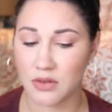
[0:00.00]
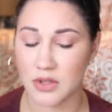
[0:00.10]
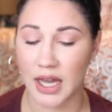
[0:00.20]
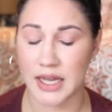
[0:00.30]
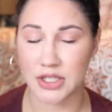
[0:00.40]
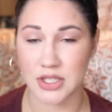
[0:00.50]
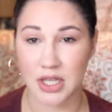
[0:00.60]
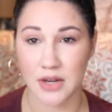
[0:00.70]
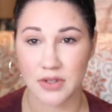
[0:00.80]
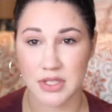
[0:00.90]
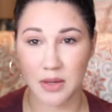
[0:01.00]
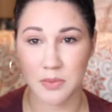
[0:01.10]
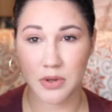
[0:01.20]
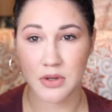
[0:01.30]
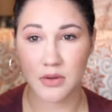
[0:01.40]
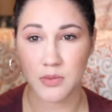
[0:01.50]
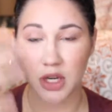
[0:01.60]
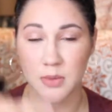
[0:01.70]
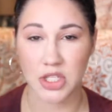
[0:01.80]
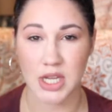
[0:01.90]
Yeah, it just covers up
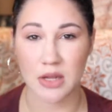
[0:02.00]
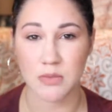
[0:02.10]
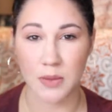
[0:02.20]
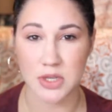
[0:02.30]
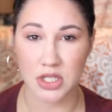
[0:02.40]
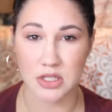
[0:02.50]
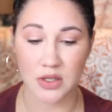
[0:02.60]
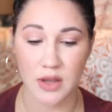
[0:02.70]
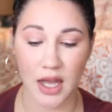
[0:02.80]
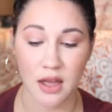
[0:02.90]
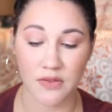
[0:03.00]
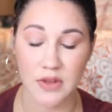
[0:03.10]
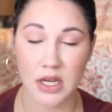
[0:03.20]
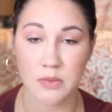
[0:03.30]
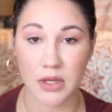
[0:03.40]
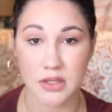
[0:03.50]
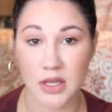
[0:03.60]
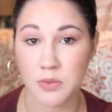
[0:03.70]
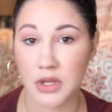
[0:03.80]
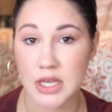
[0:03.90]
pretty much any blemishes you have, and it builds
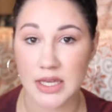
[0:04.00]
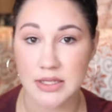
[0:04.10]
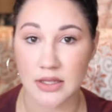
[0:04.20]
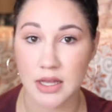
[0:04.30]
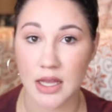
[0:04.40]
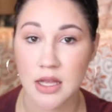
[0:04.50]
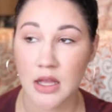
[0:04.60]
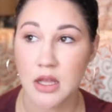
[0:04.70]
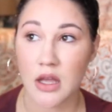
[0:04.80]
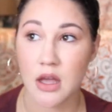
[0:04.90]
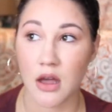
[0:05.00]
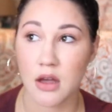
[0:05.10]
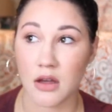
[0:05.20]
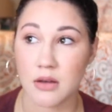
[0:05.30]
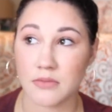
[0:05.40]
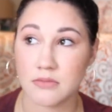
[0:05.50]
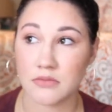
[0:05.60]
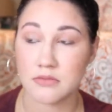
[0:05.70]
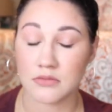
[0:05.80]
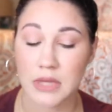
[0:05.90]
up really easily. And
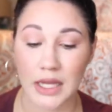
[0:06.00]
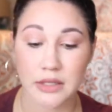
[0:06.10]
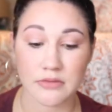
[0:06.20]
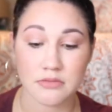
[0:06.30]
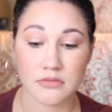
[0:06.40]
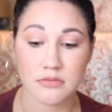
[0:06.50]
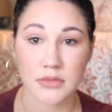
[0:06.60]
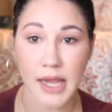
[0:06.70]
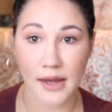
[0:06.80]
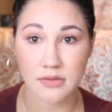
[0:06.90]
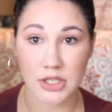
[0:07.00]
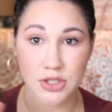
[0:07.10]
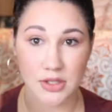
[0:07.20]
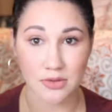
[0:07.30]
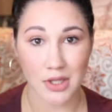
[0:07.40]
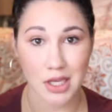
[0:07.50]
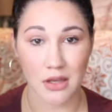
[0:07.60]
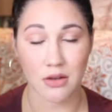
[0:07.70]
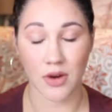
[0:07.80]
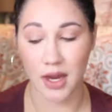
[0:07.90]
yeah, it's just a
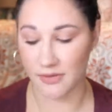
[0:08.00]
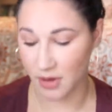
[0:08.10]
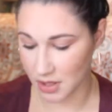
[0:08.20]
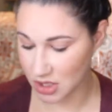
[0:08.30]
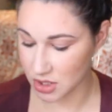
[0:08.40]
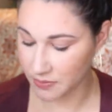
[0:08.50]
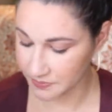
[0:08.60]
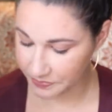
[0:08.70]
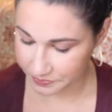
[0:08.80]
really great foundation.